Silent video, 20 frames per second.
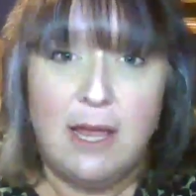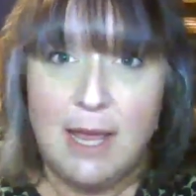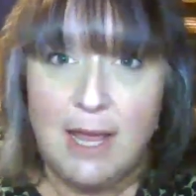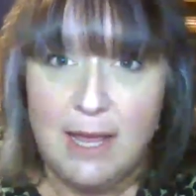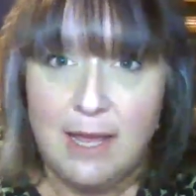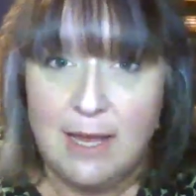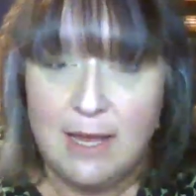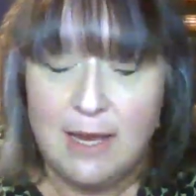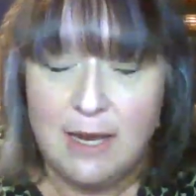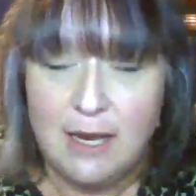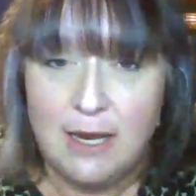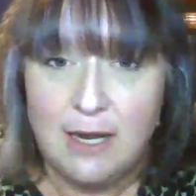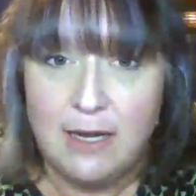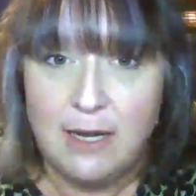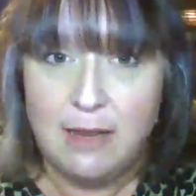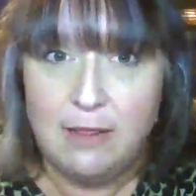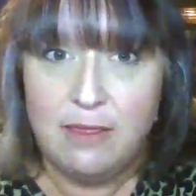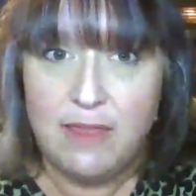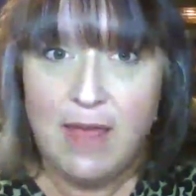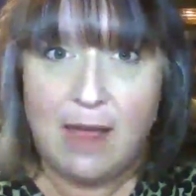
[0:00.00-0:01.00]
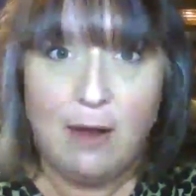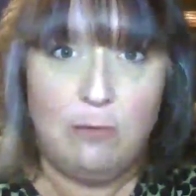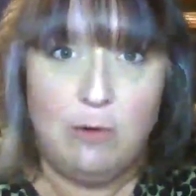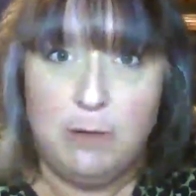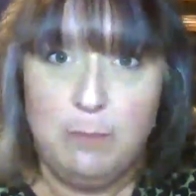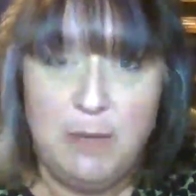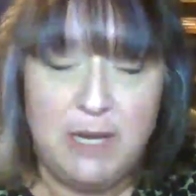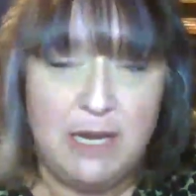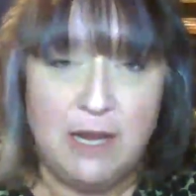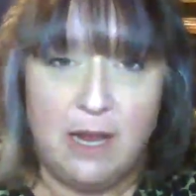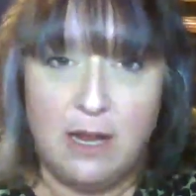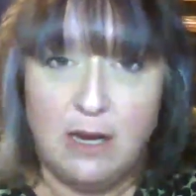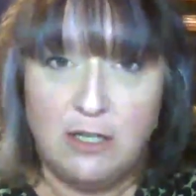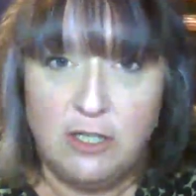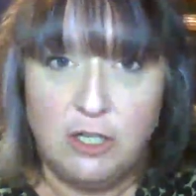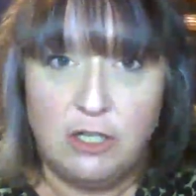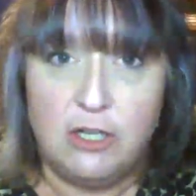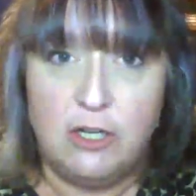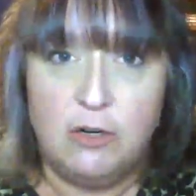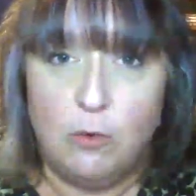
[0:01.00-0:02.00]
And that would be a
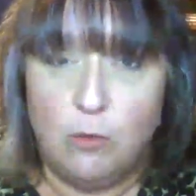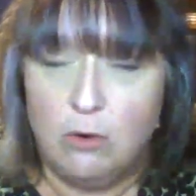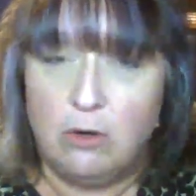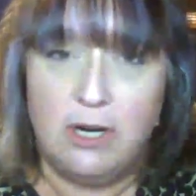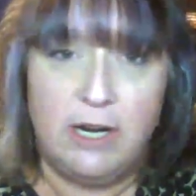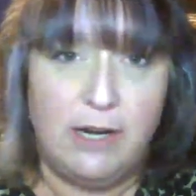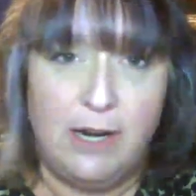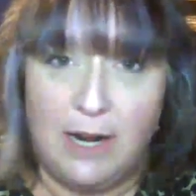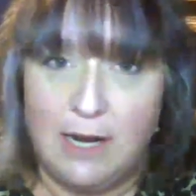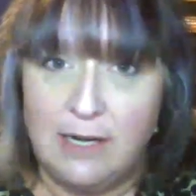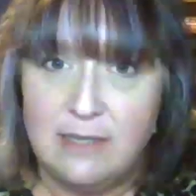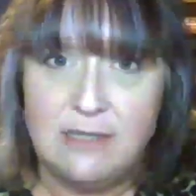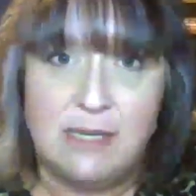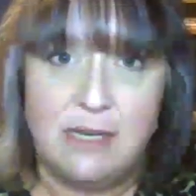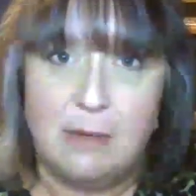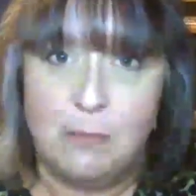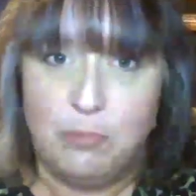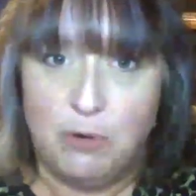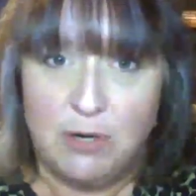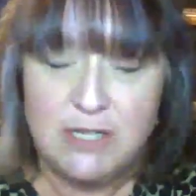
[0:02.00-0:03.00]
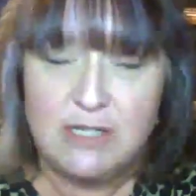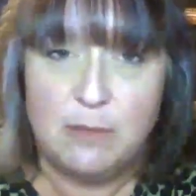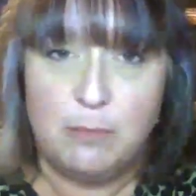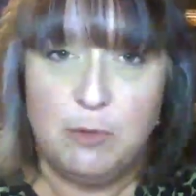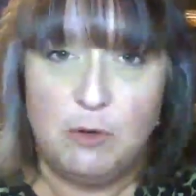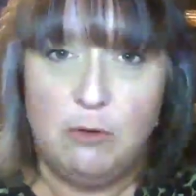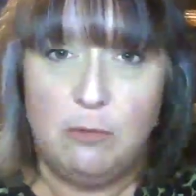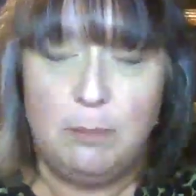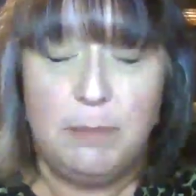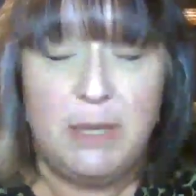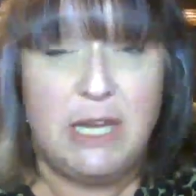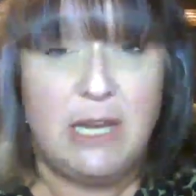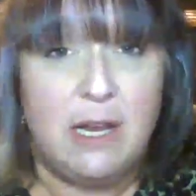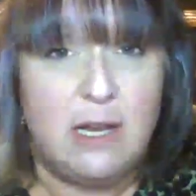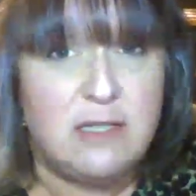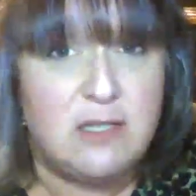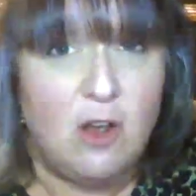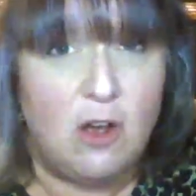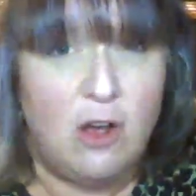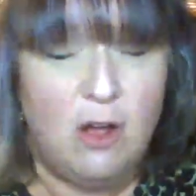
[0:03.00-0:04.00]
good organizing principle
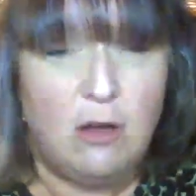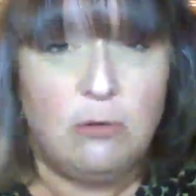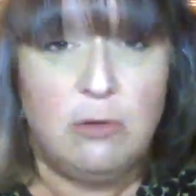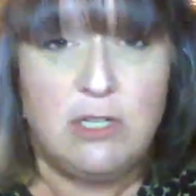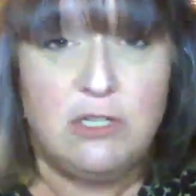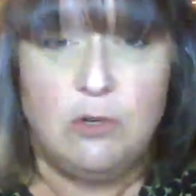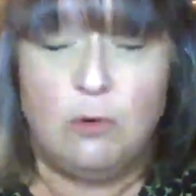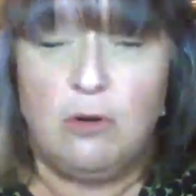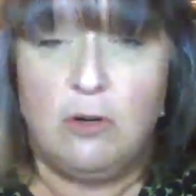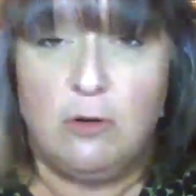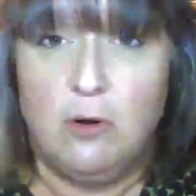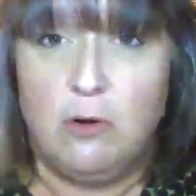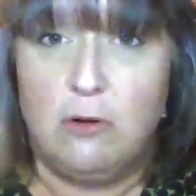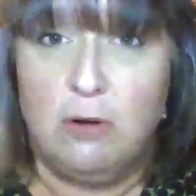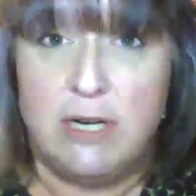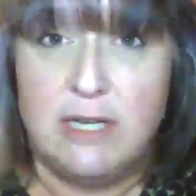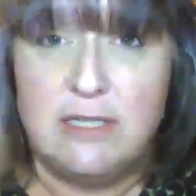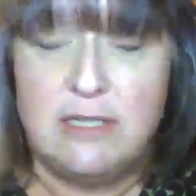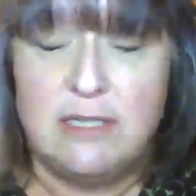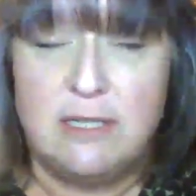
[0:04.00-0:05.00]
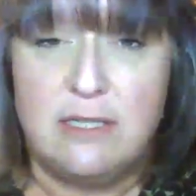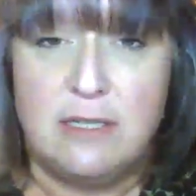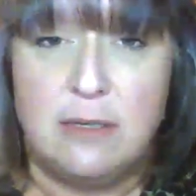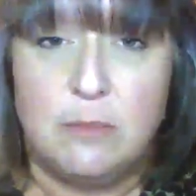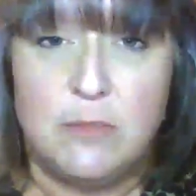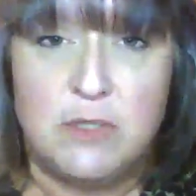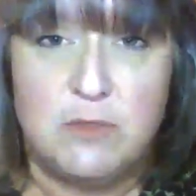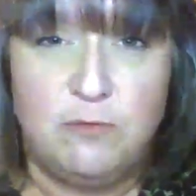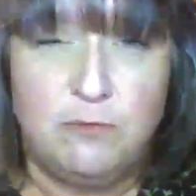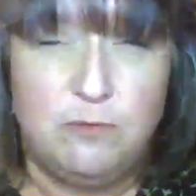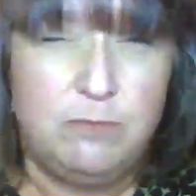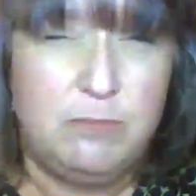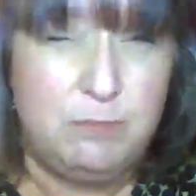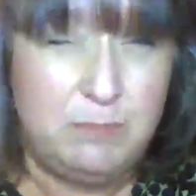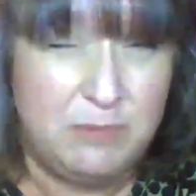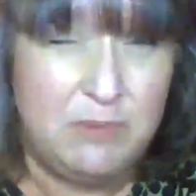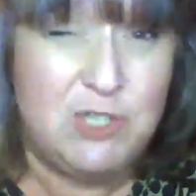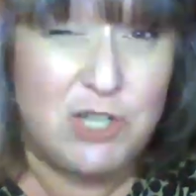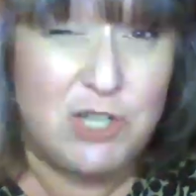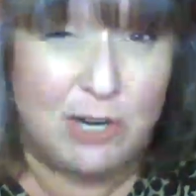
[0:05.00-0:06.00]
because all rhetorical criticisms
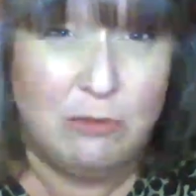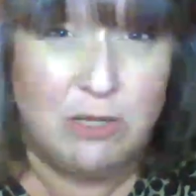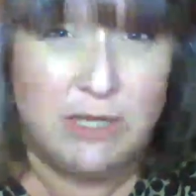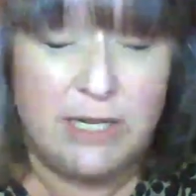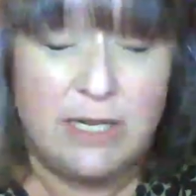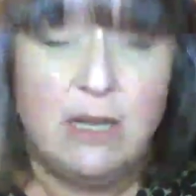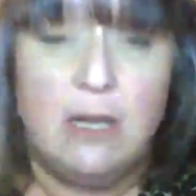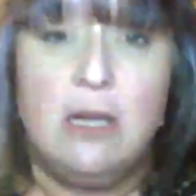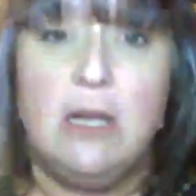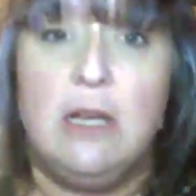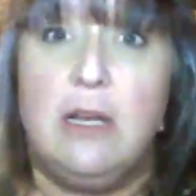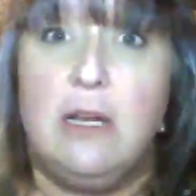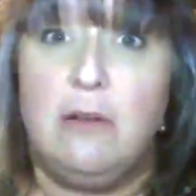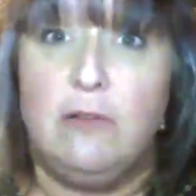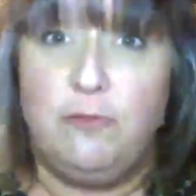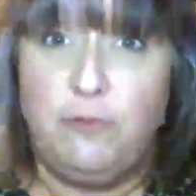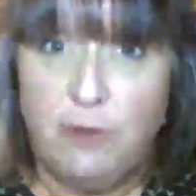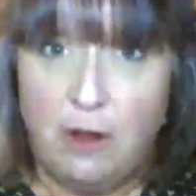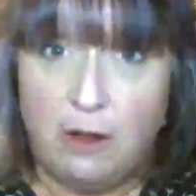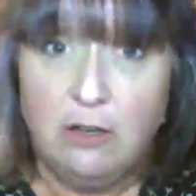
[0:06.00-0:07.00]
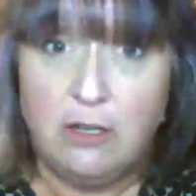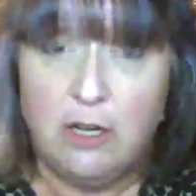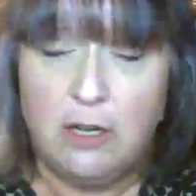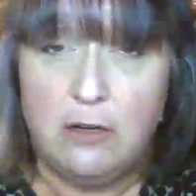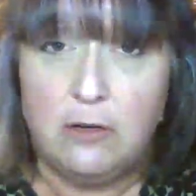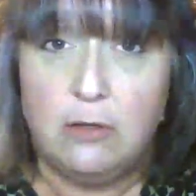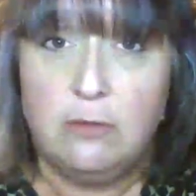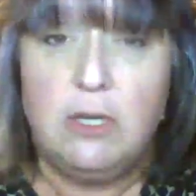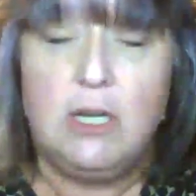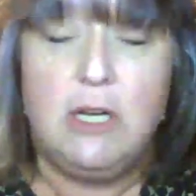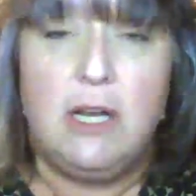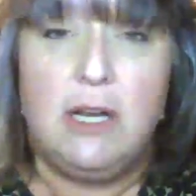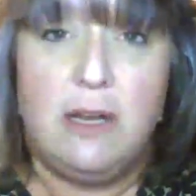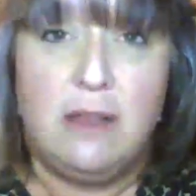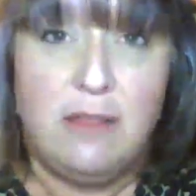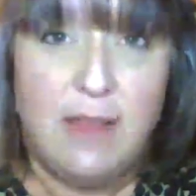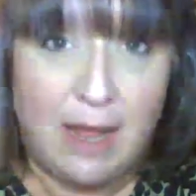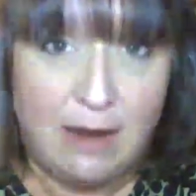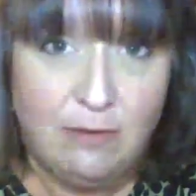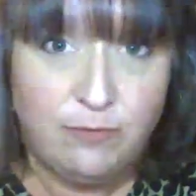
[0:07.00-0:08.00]
generally follow
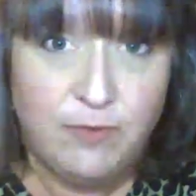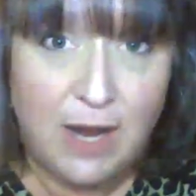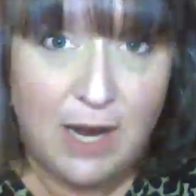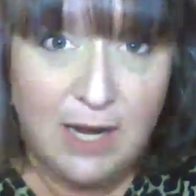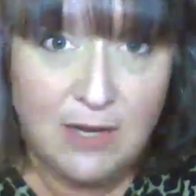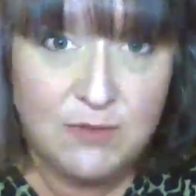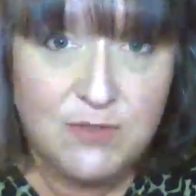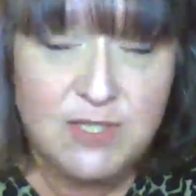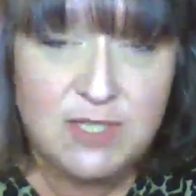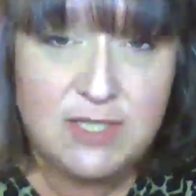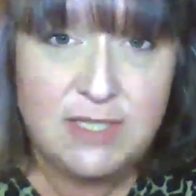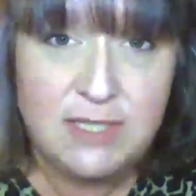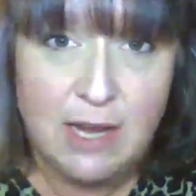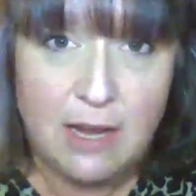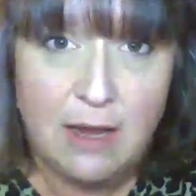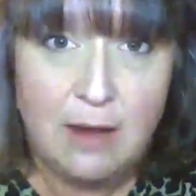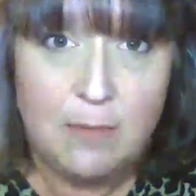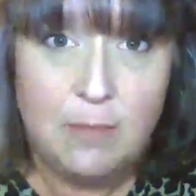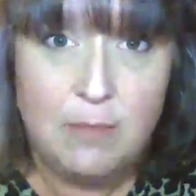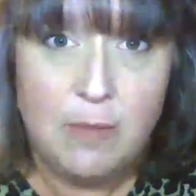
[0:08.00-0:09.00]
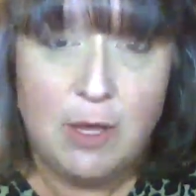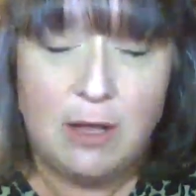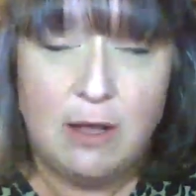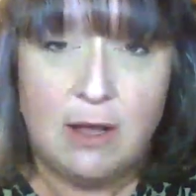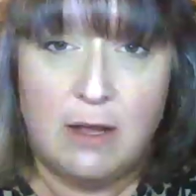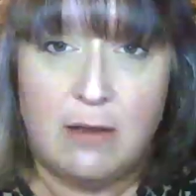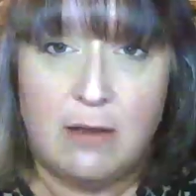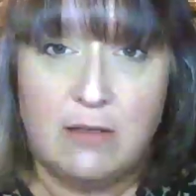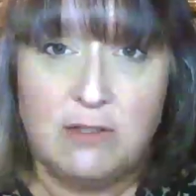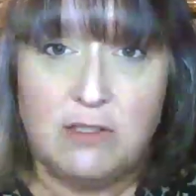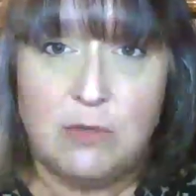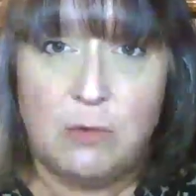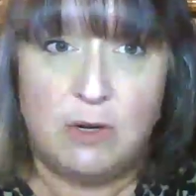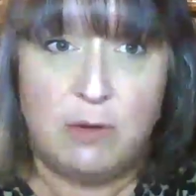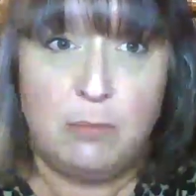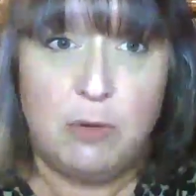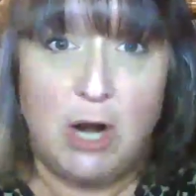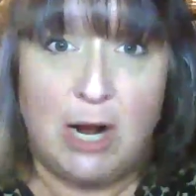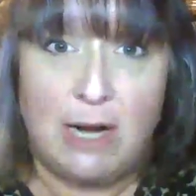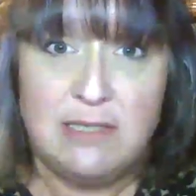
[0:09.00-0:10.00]
that 5-step sort
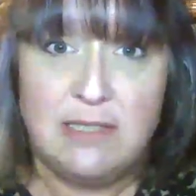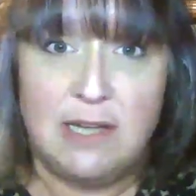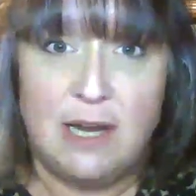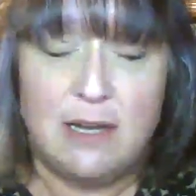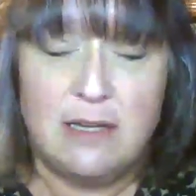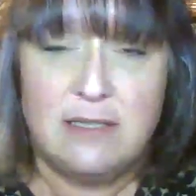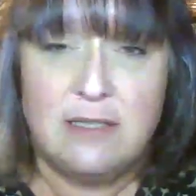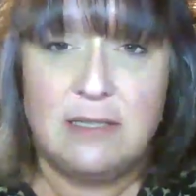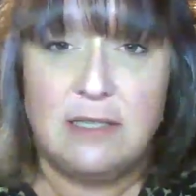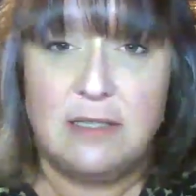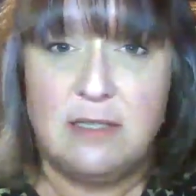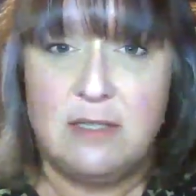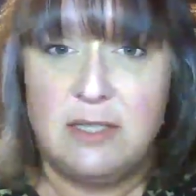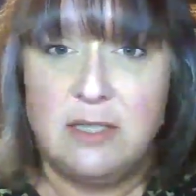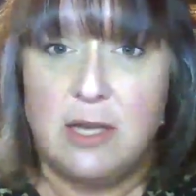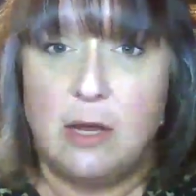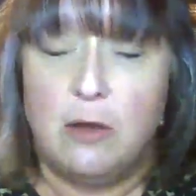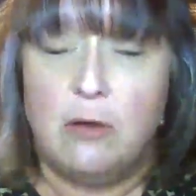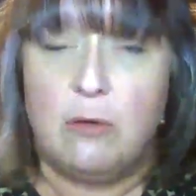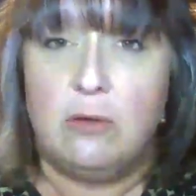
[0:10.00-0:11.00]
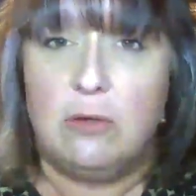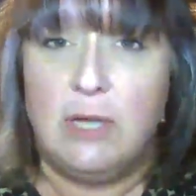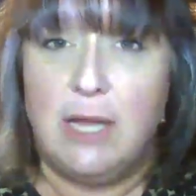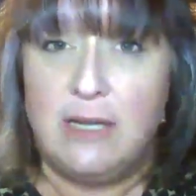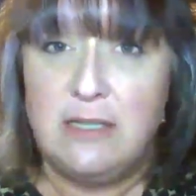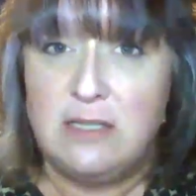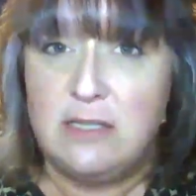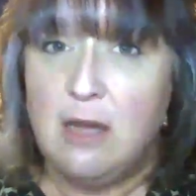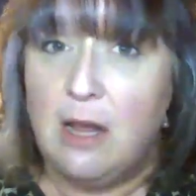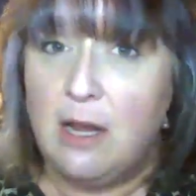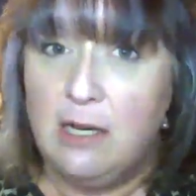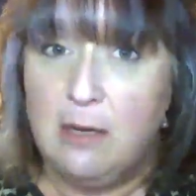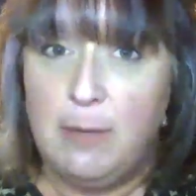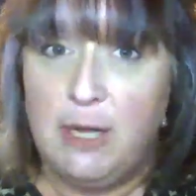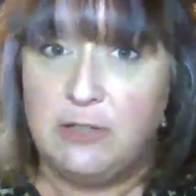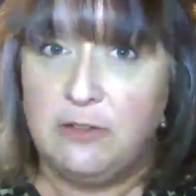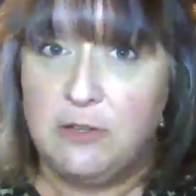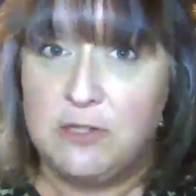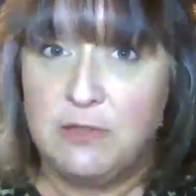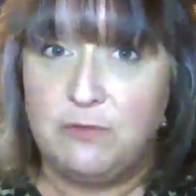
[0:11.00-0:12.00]
of process. So let's talk
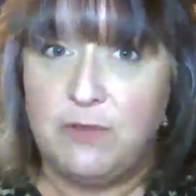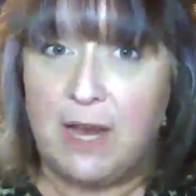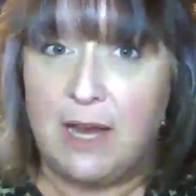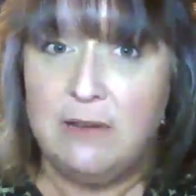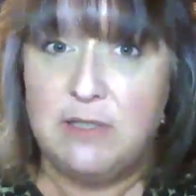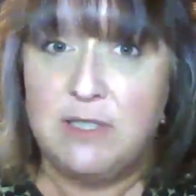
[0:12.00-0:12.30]
about those 5